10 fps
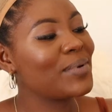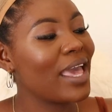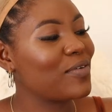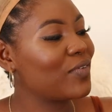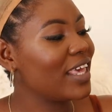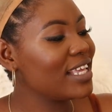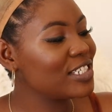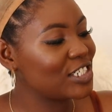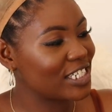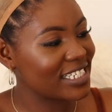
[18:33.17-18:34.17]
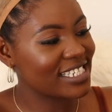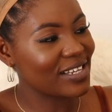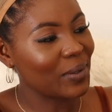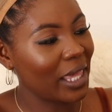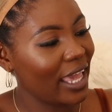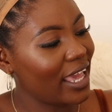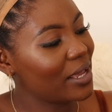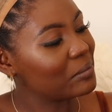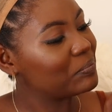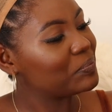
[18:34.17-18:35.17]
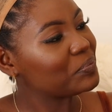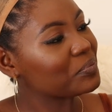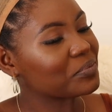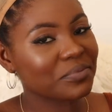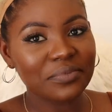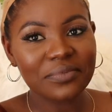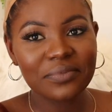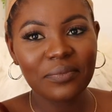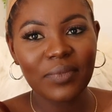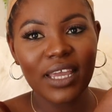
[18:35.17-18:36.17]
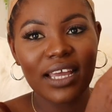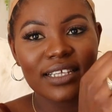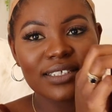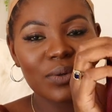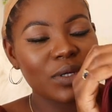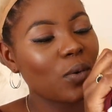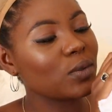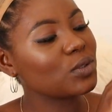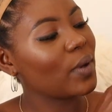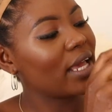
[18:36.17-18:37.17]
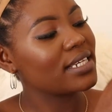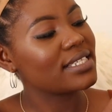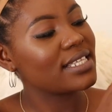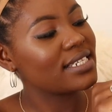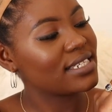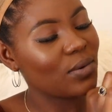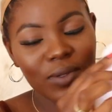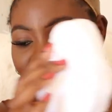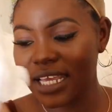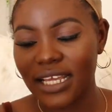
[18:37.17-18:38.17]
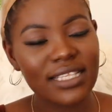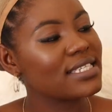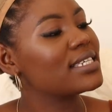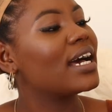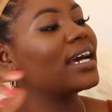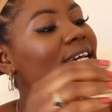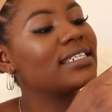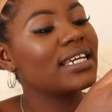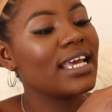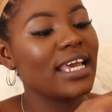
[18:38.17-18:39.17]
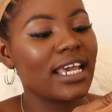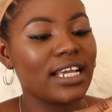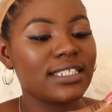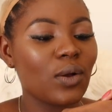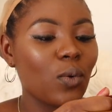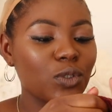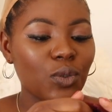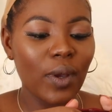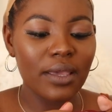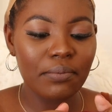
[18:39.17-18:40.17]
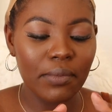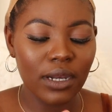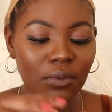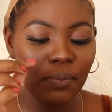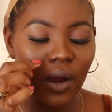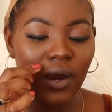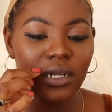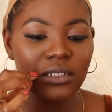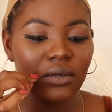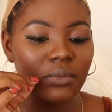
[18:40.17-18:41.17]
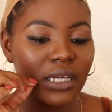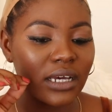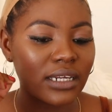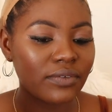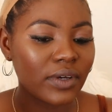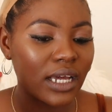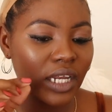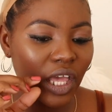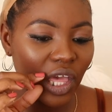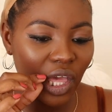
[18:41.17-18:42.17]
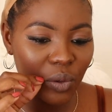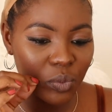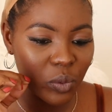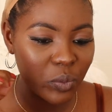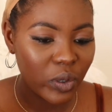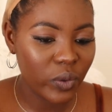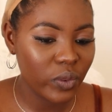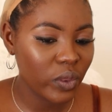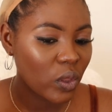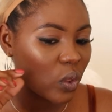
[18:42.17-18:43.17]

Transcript: We have inches, okay? So it also has this on the inside. It's also a middle part. Oh my god, I've got hair in my mouth.